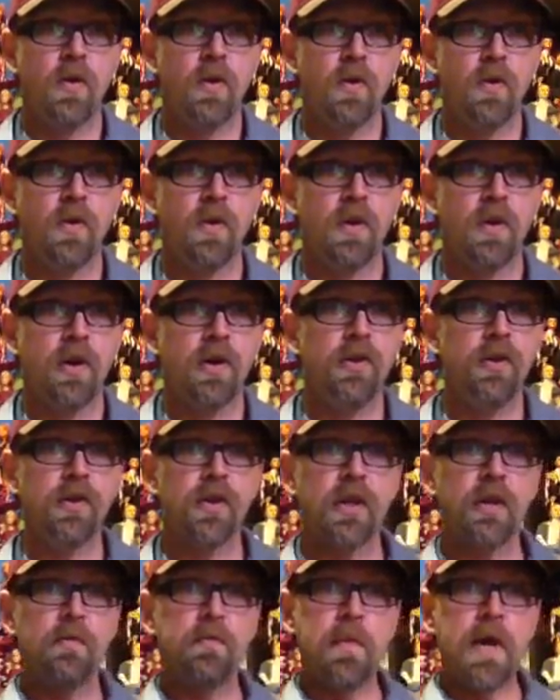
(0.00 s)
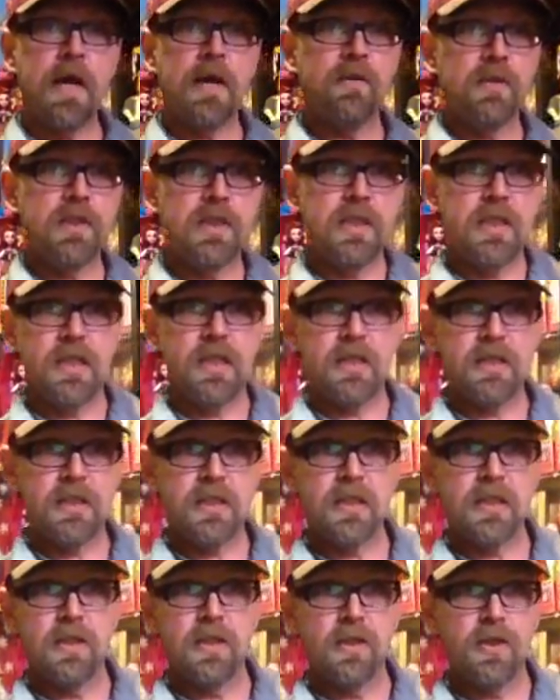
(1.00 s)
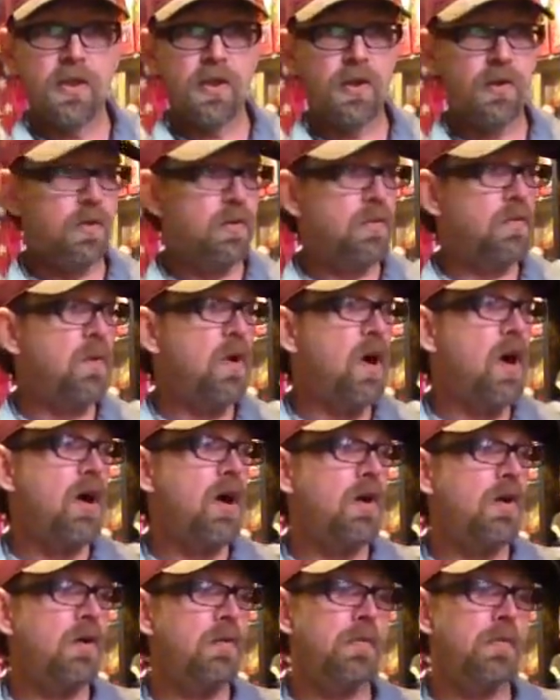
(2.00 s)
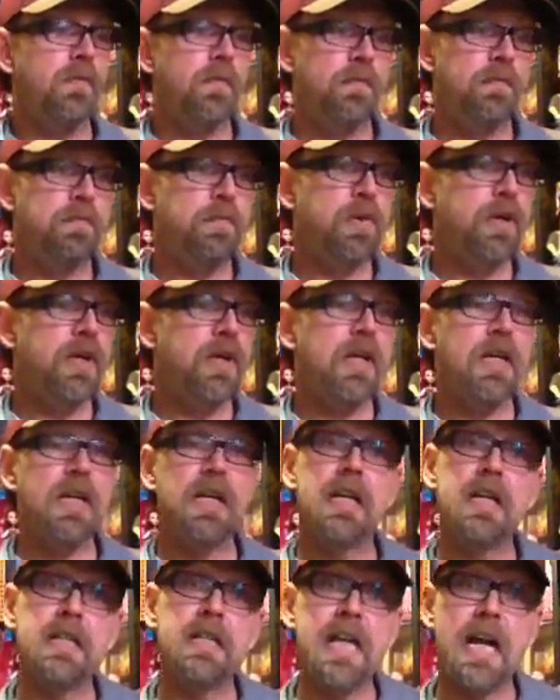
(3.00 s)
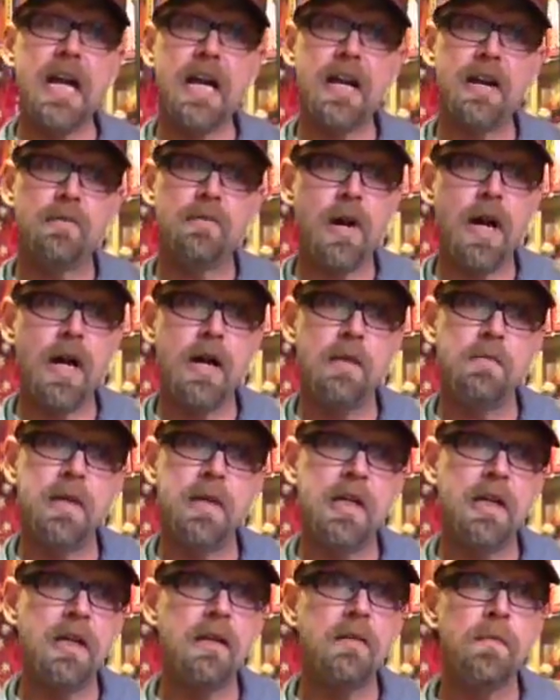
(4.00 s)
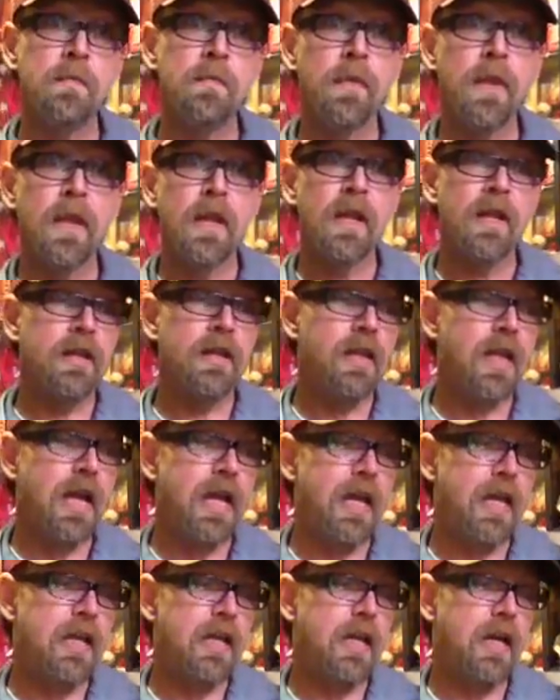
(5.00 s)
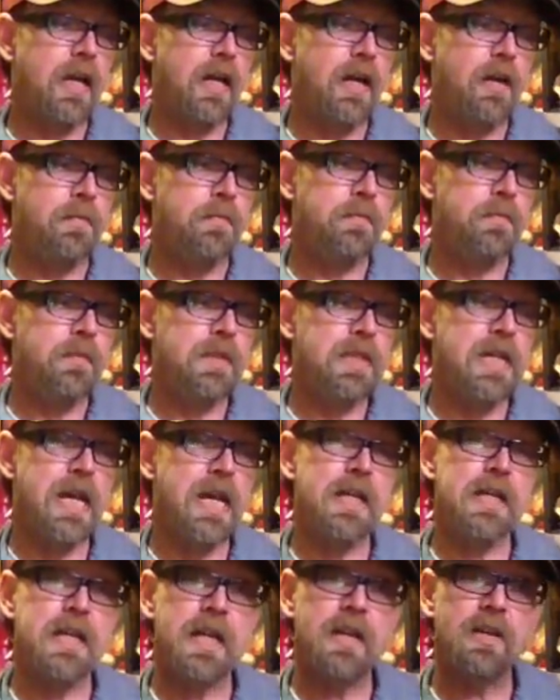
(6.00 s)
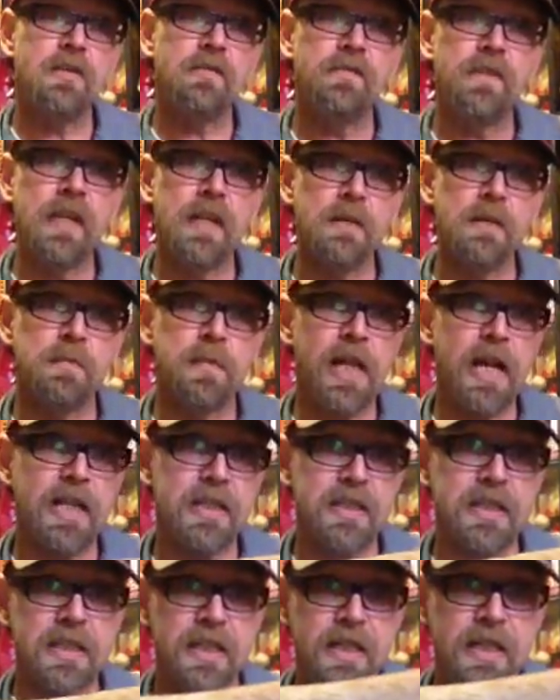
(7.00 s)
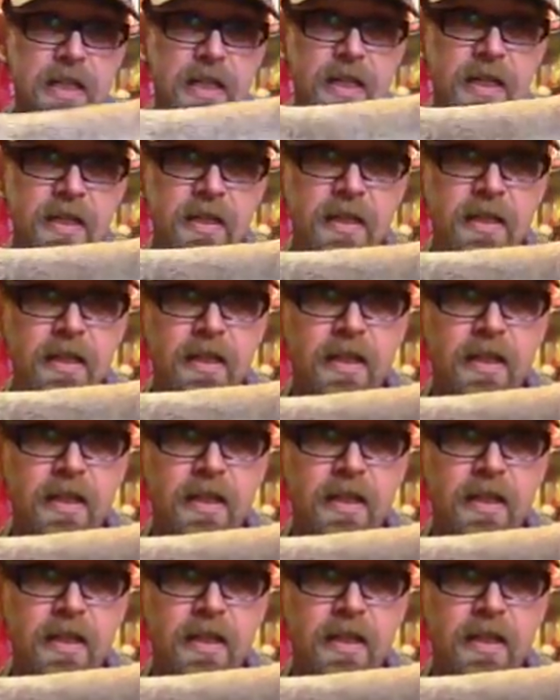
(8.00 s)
Or you could mount it to a wall, put it in a diorama, like Danielle Vita Plastica.